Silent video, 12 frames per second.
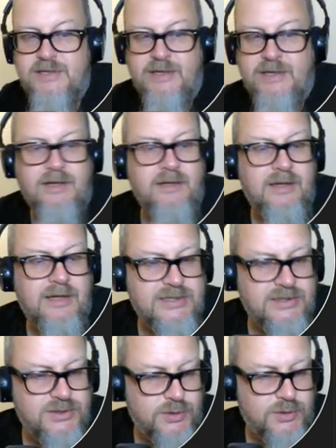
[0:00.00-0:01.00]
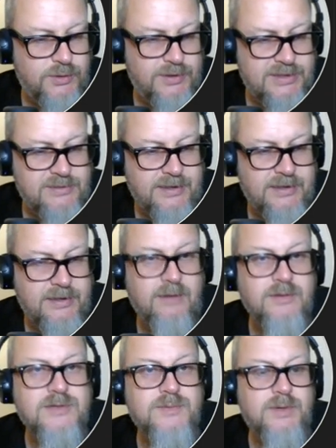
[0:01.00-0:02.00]
And I'll actually show you this right now
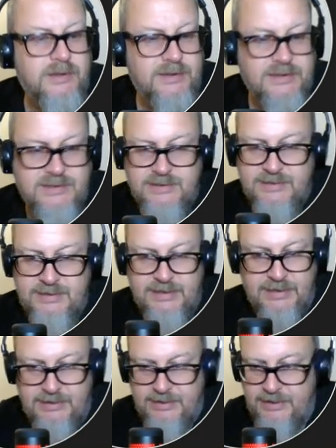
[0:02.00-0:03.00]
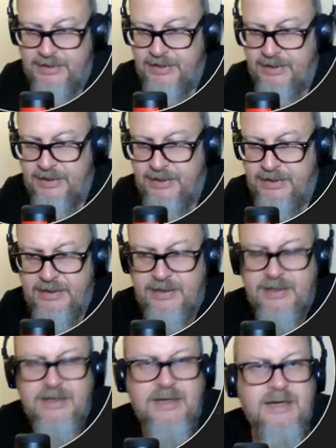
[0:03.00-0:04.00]
as well. This is in
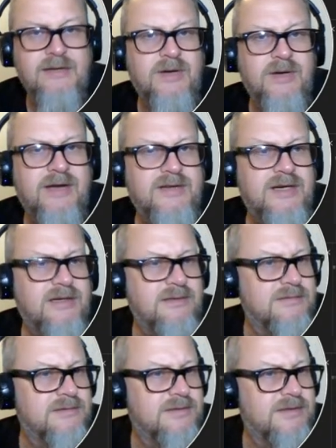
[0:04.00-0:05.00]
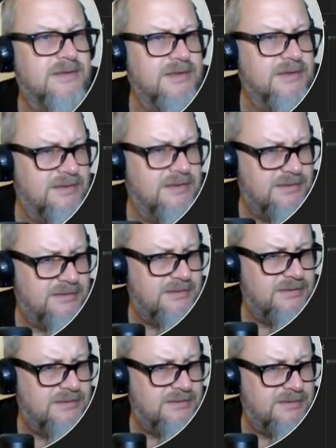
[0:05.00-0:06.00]
a, do I have it here?
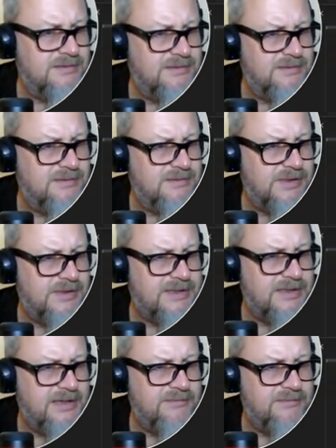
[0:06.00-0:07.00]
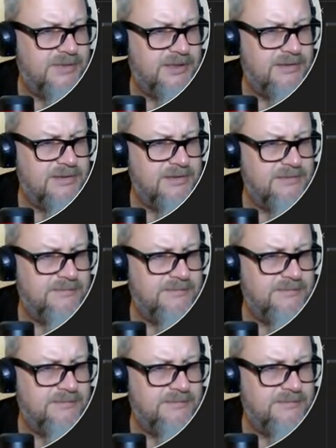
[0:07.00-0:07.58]
What did I say? Yeah, here it is.